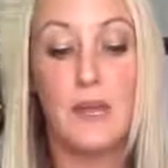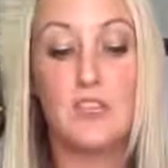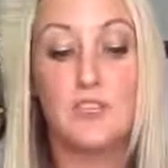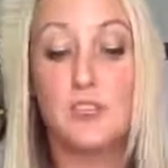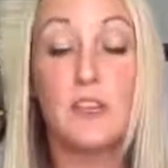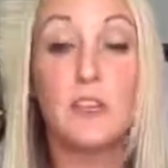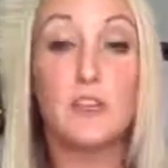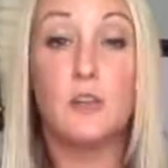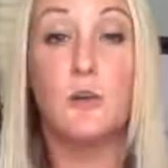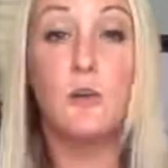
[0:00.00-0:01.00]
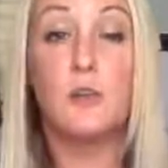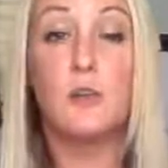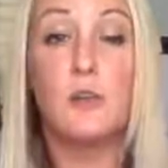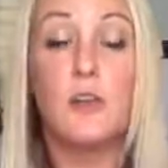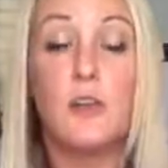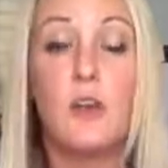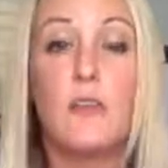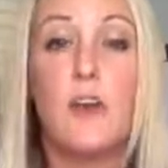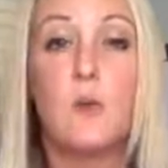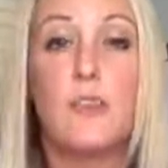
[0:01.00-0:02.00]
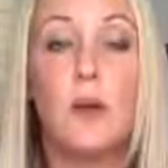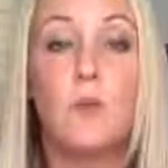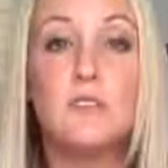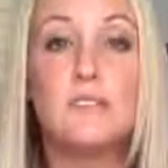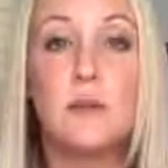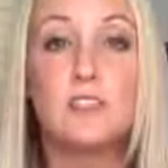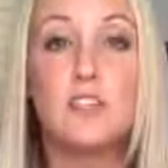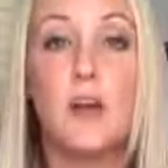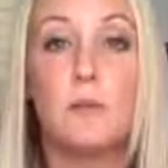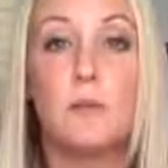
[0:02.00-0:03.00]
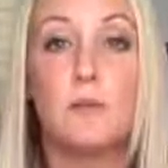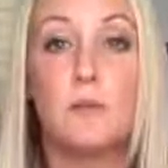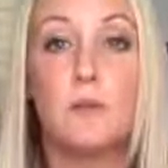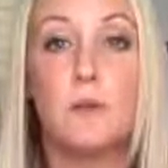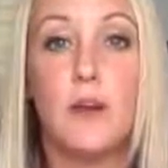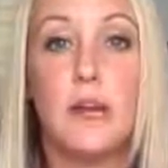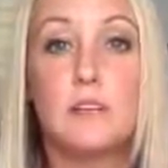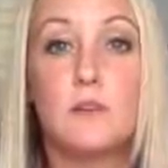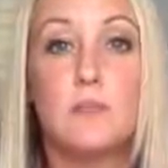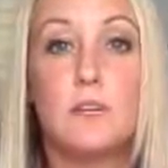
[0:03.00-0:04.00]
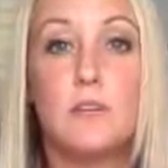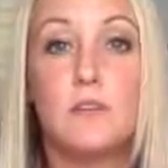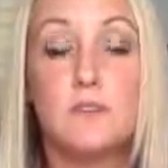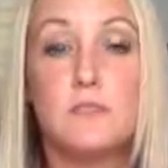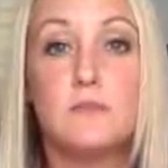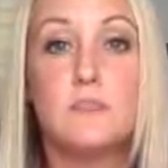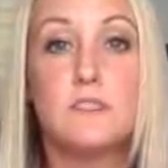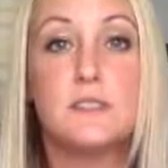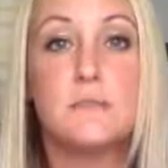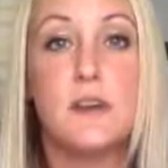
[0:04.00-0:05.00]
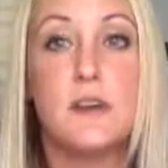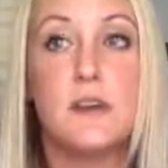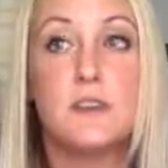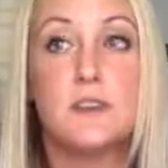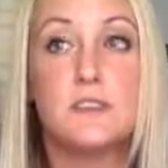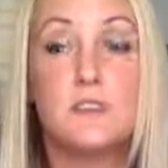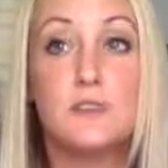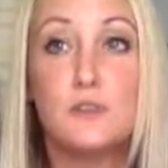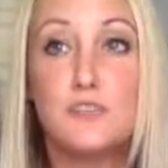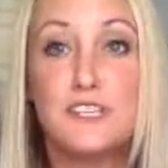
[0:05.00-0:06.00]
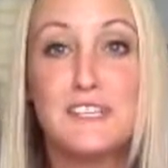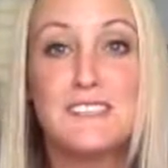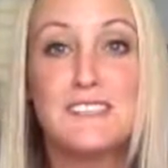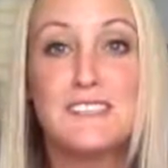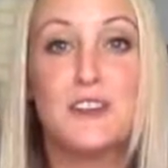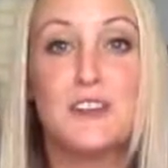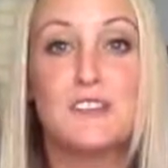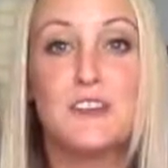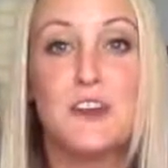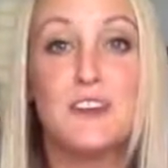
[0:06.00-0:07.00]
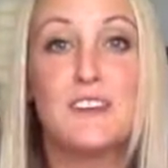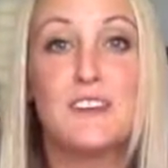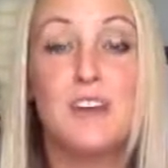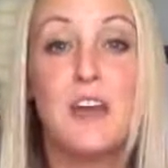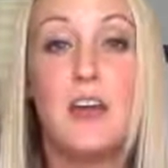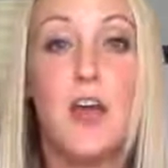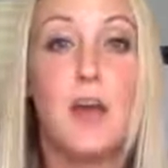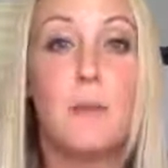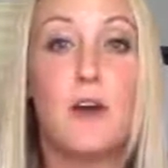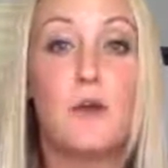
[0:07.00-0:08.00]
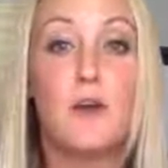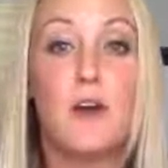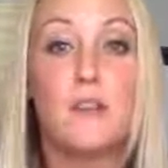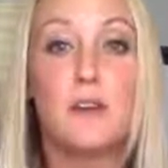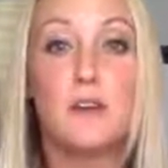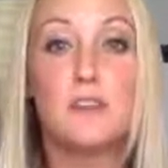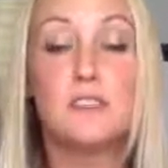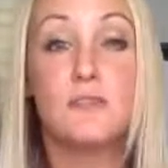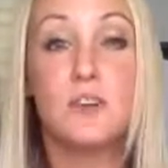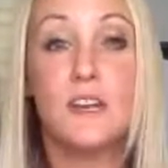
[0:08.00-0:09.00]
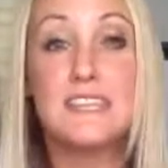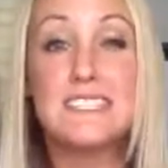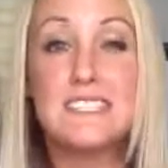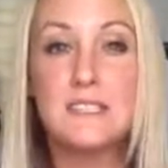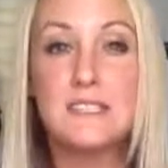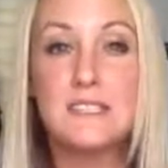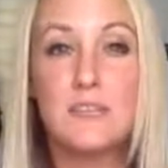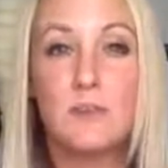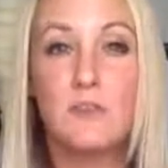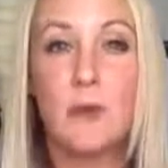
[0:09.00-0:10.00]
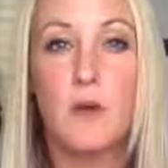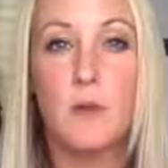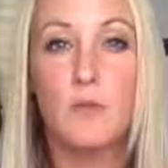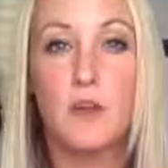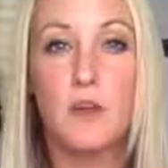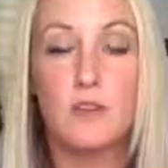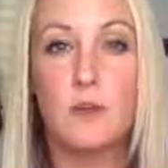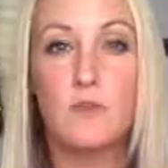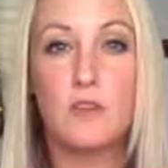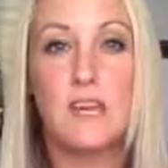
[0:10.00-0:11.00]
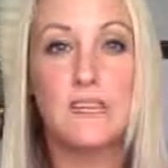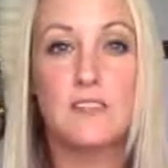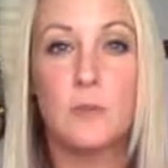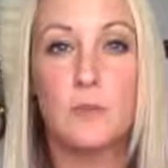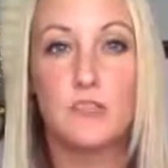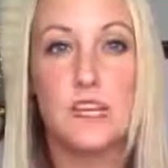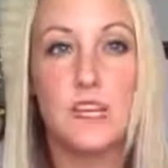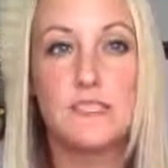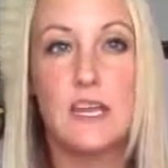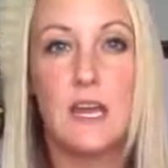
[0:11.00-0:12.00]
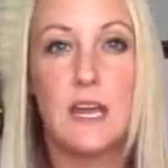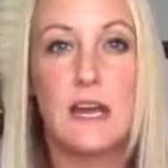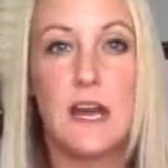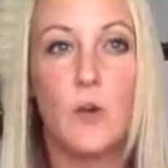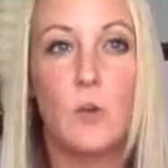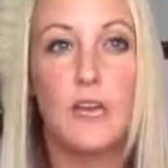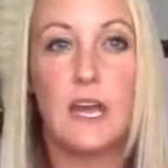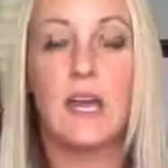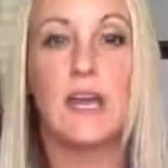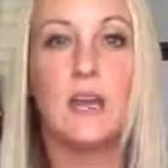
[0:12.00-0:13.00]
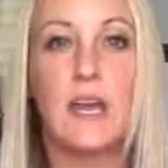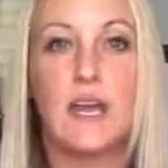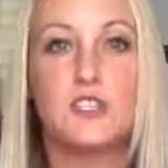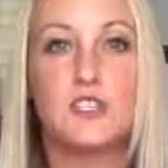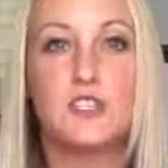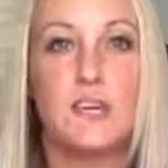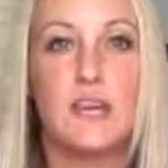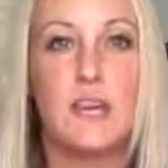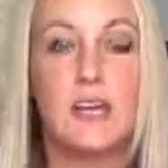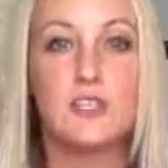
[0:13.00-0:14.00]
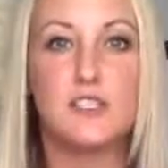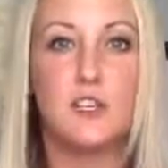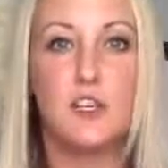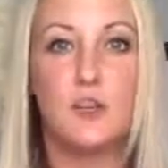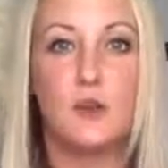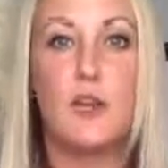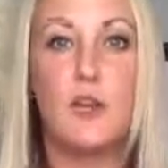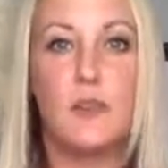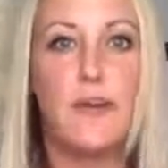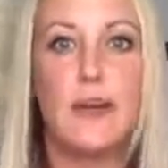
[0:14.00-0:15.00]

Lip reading: making sure that you really are that one-stop shop. Okay, so I'm going to give you some solutions. We're going to talk about all the different ideas that we've come up with over the last couple days and how we can actually execute